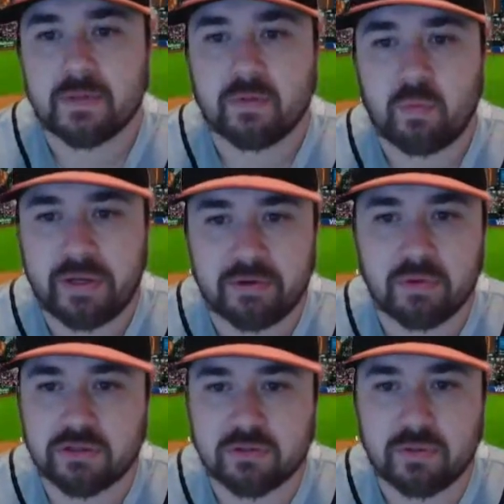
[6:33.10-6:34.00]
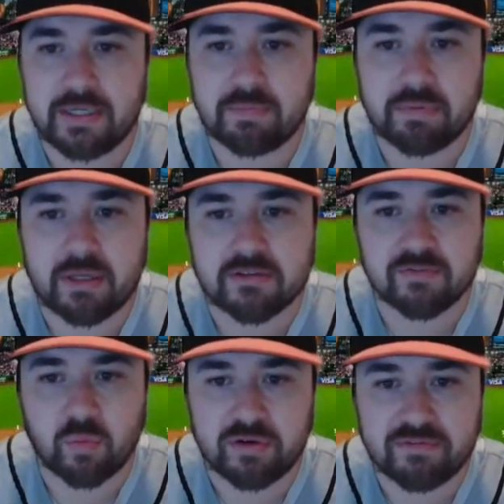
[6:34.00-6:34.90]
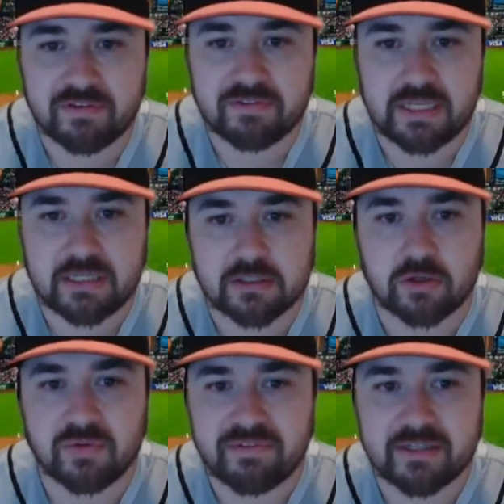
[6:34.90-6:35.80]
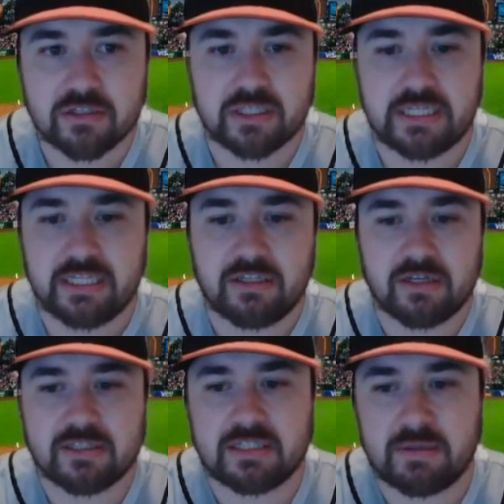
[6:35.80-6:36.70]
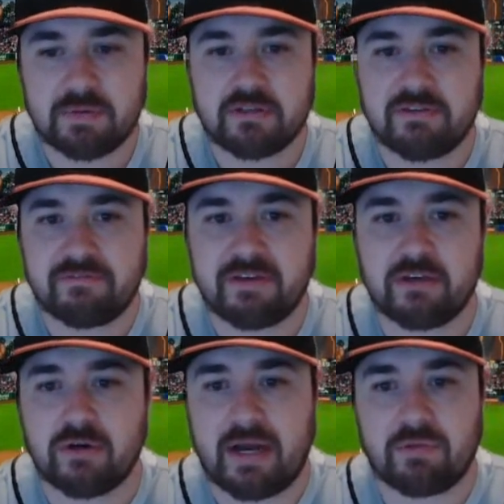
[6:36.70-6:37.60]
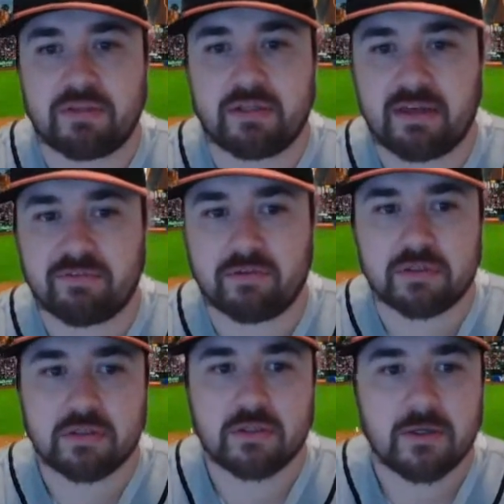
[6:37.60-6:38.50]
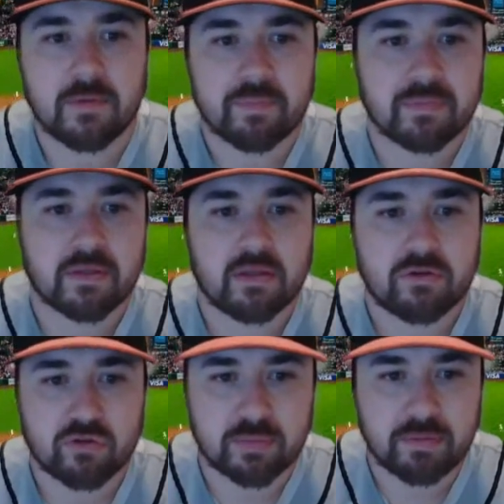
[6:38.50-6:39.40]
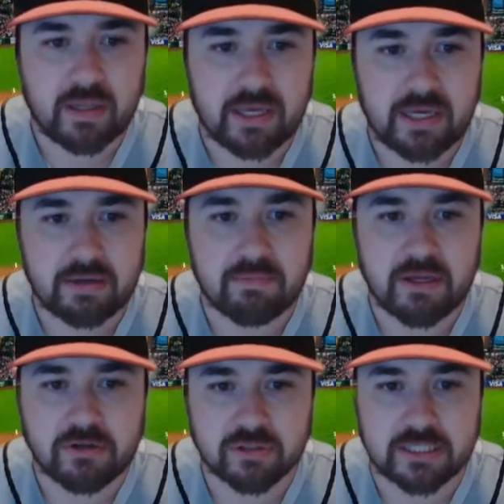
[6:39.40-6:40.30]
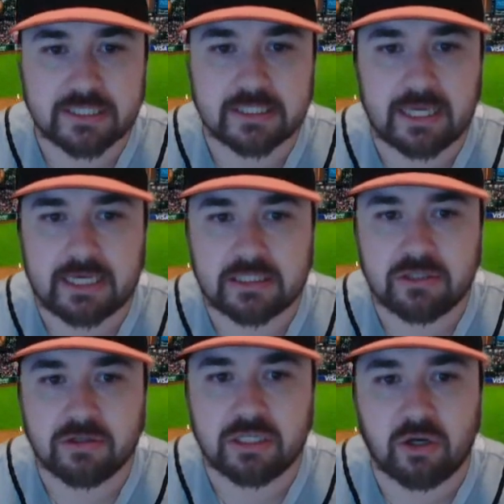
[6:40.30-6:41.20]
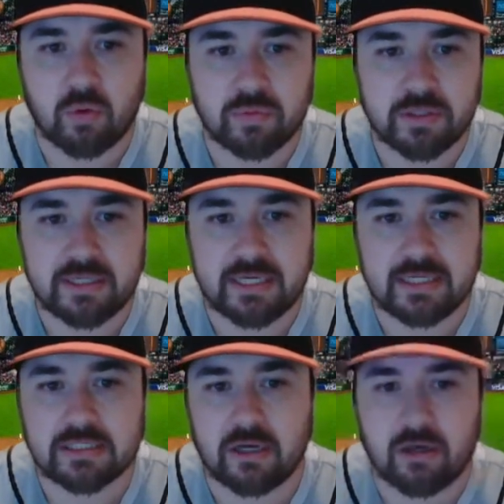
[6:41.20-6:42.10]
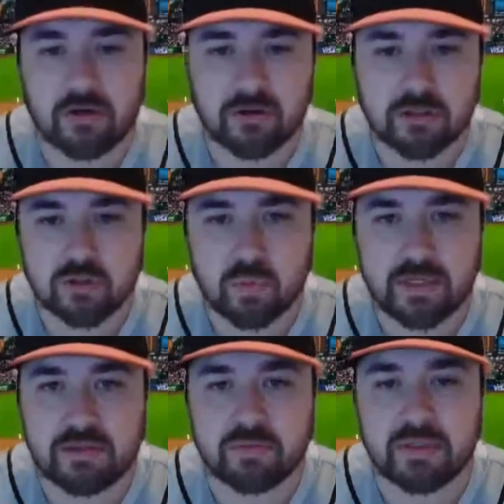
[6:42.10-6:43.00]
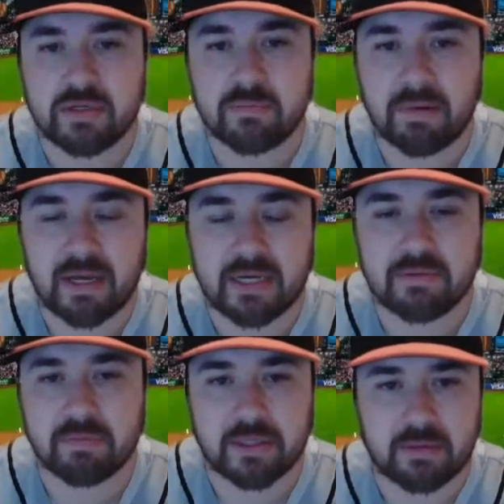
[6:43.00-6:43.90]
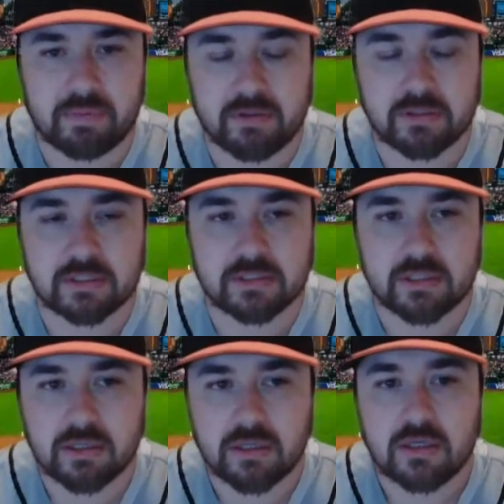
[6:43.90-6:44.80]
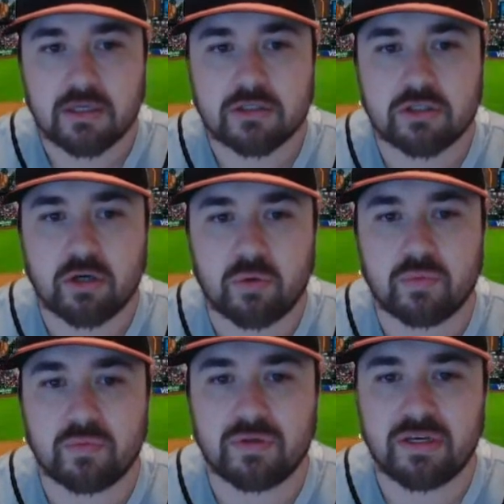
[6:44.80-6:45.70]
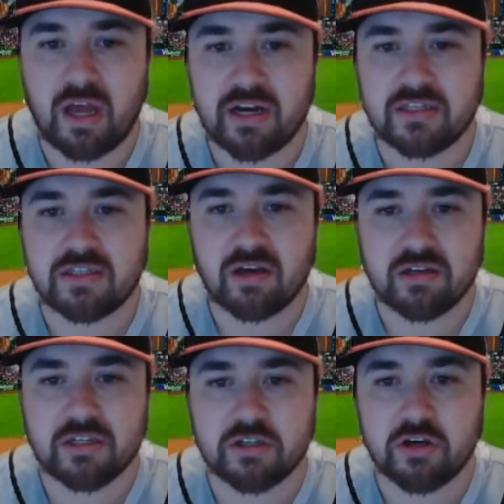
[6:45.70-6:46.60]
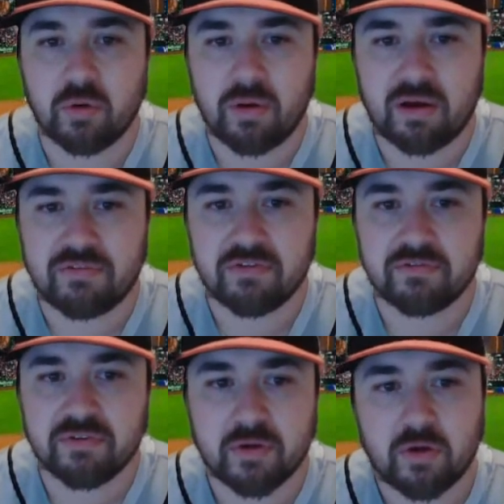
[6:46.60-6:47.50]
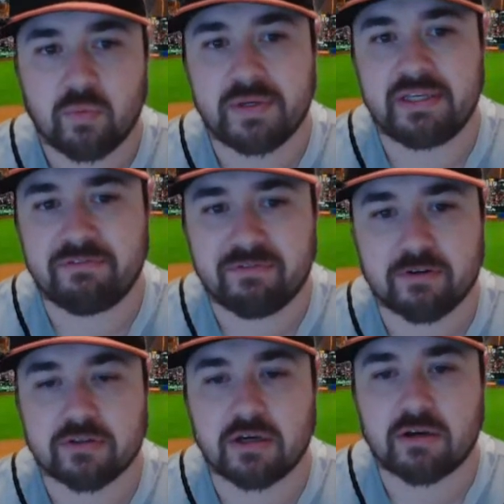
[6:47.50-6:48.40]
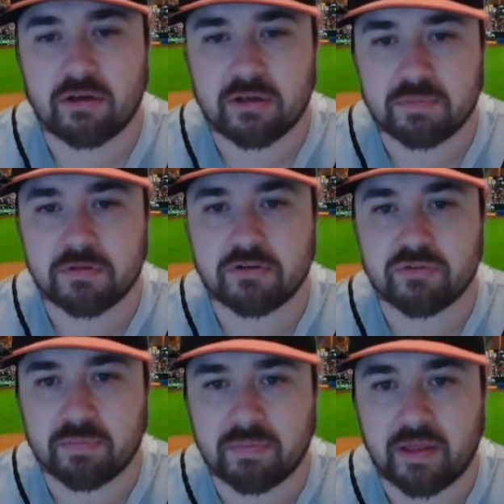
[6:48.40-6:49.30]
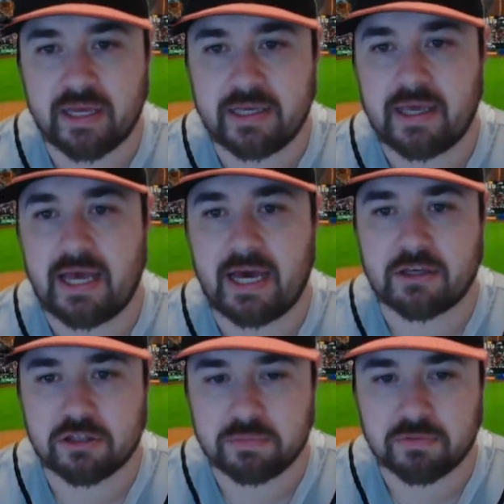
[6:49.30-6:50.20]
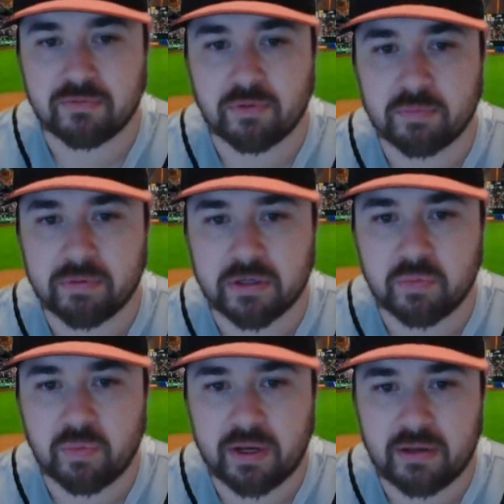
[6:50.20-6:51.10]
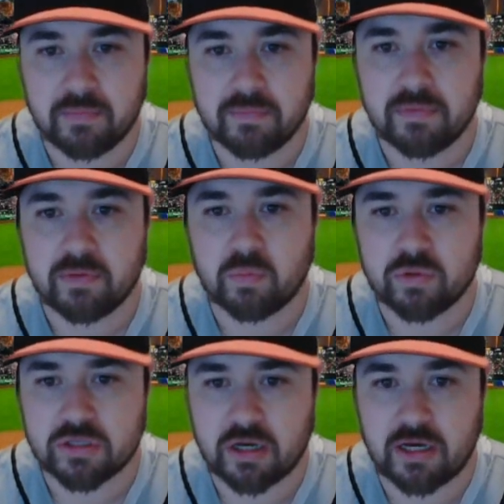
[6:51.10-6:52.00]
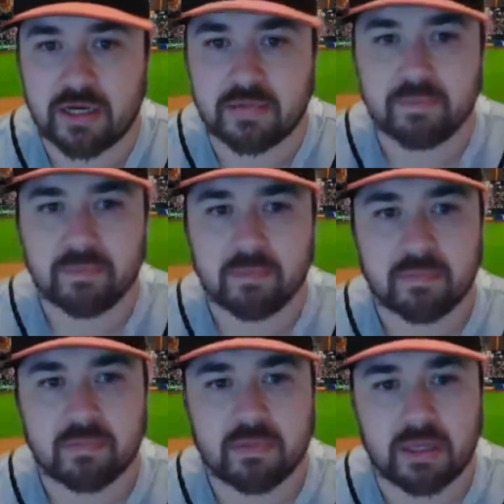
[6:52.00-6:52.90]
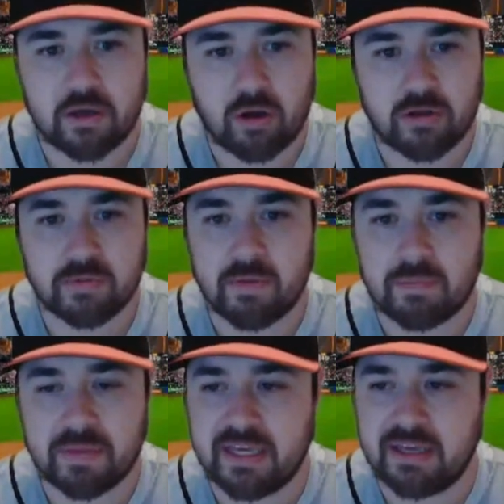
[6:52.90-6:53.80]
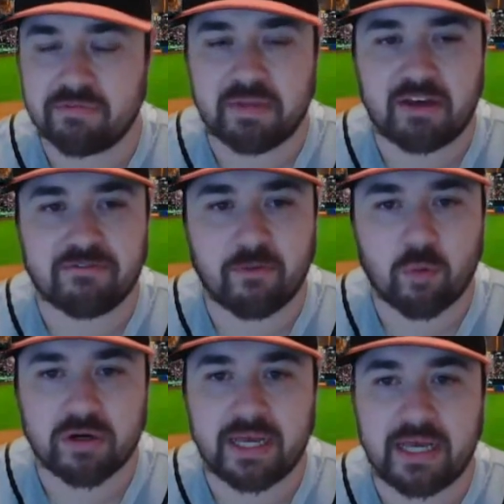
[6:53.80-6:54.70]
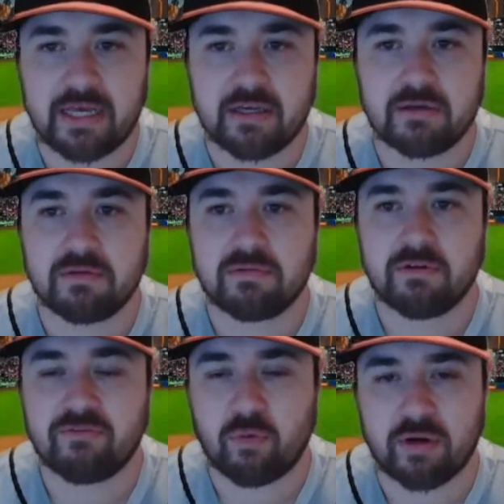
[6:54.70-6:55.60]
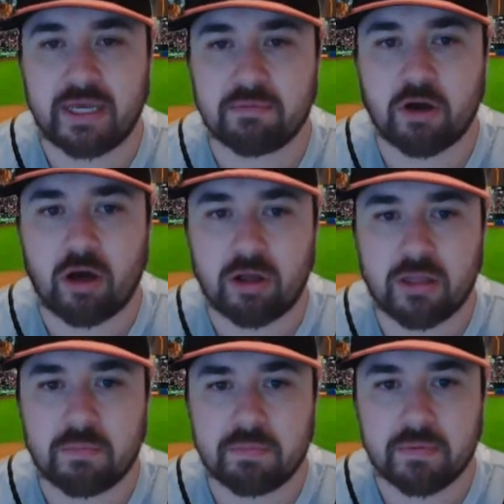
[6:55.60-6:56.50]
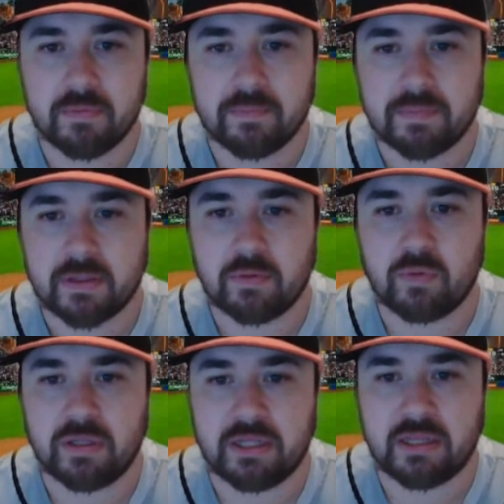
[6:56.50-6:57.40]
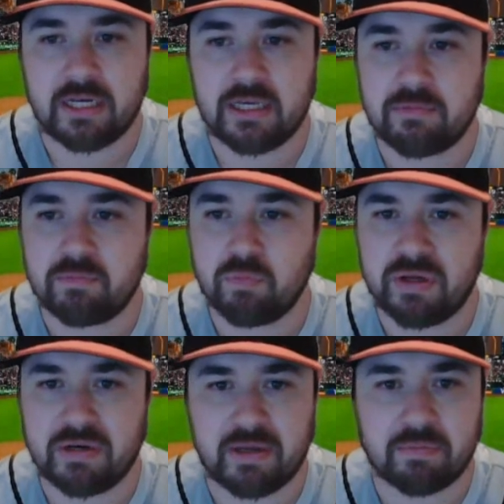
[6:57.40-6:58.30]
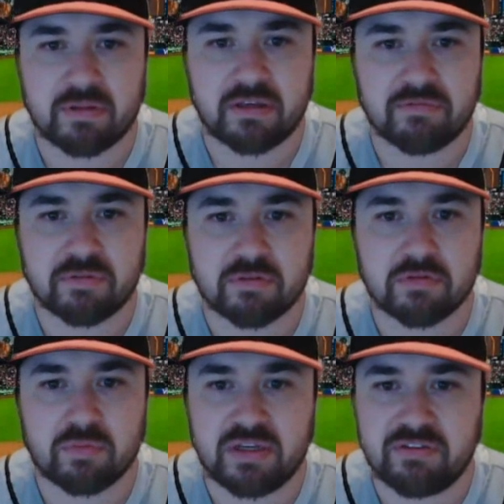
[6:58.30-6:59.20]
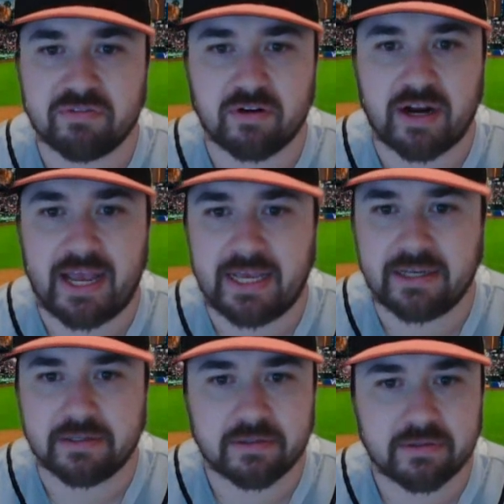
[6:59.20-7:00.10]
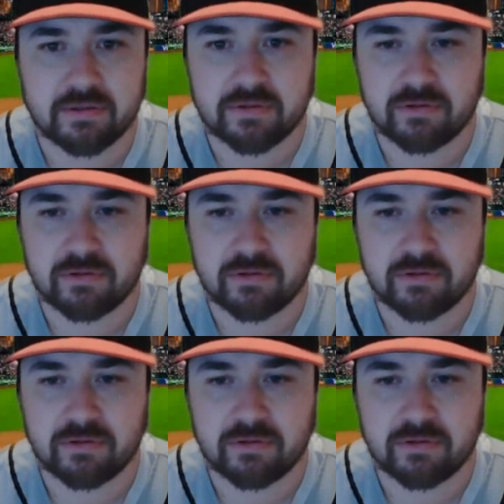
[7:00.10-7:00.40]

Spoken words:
Weighted runs created plus of 115. So eventually he does typically figure out the levels. AAA in major leagues last year, he only gets 123 combined plate appearances. So not a ton to go off of. When he first got called up to AAA, actually performed pretty well, was hot. They called him up. They gave him that 4-game call up. And he went, I believe, 3 for 8 or